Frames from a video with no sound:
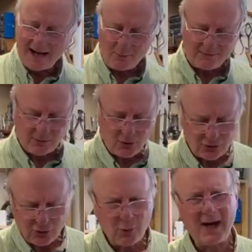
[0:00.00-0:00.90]
and we've got
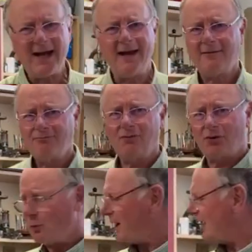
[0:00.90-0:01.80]
quite a
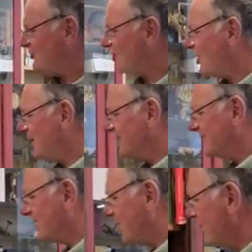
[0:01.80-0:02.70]
quite a journey
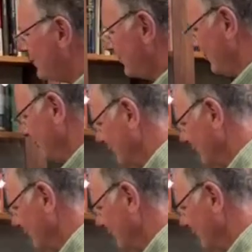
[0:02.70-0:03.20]
to go through.